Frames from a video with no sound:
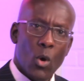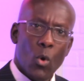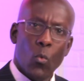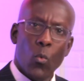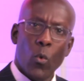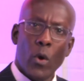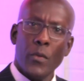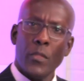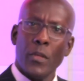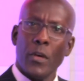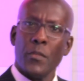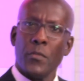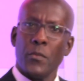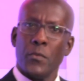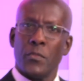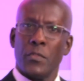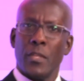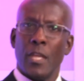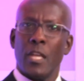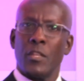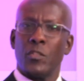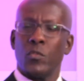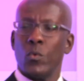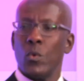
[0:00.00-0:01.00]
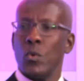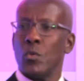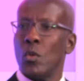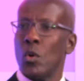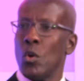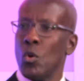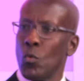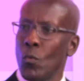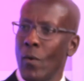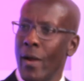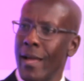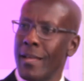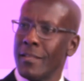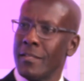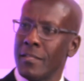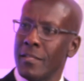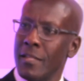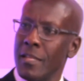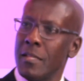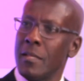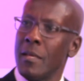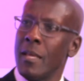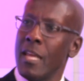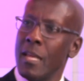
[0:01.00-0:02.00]
What other things are on the
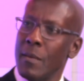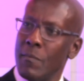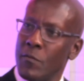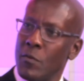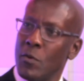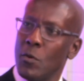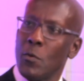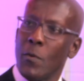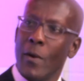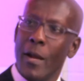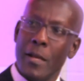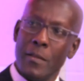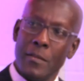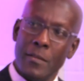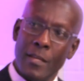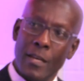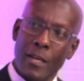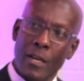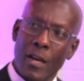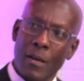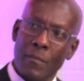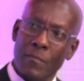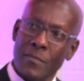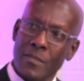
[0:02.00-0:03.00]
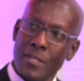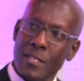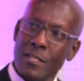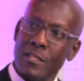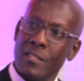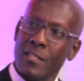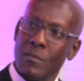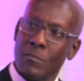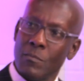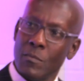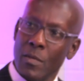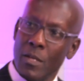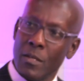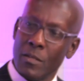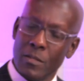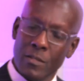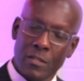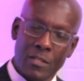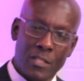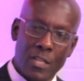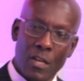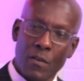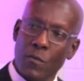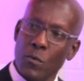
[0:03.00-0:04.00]
horizon in Hapeville right now? I've seen
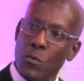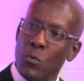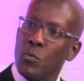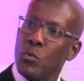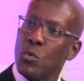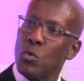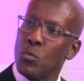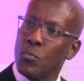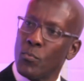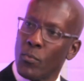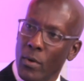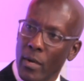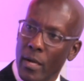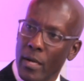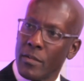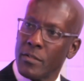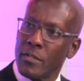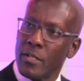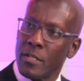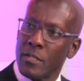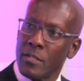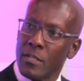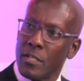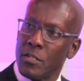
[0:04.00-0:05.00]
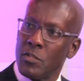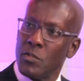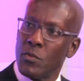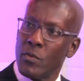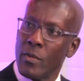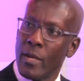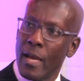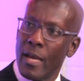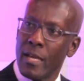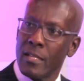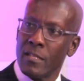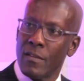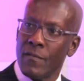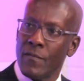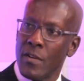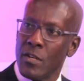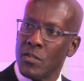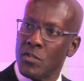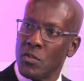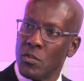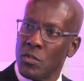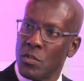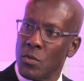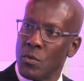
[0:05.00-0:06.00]
several new projects that you guys have
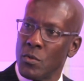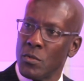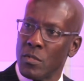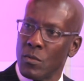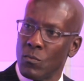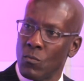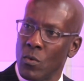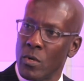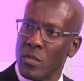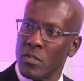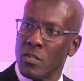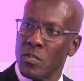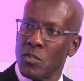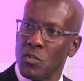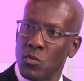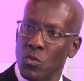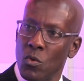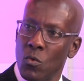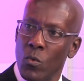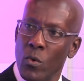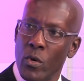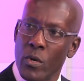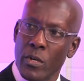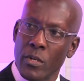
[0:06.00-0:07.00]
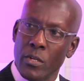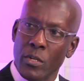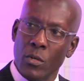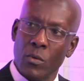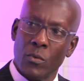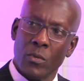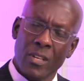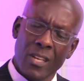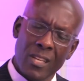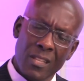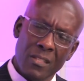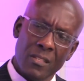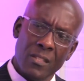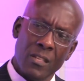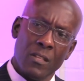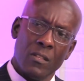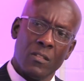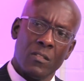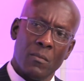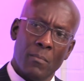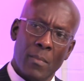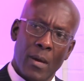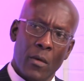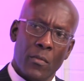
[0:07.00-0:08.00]
introduced and ones that you're working on. Kind of tell
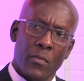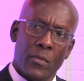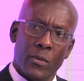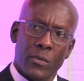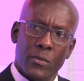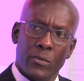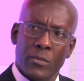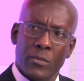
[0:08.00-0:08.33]
us about those.